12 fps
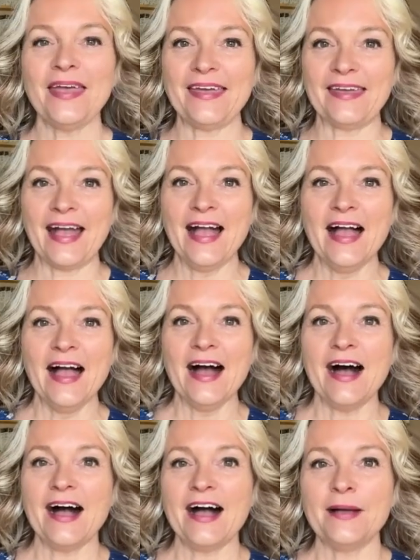Okay.
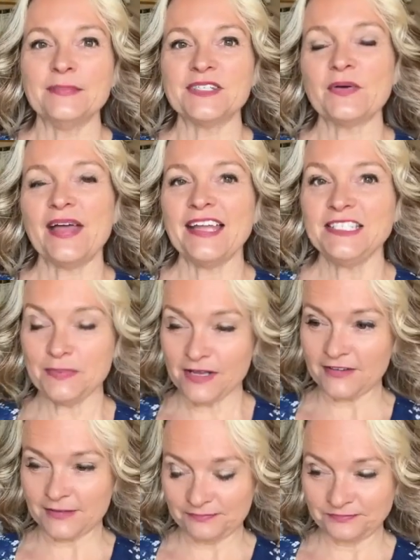Um, so I had to
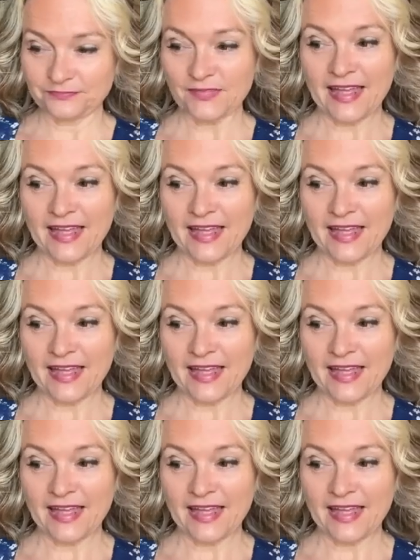pivot.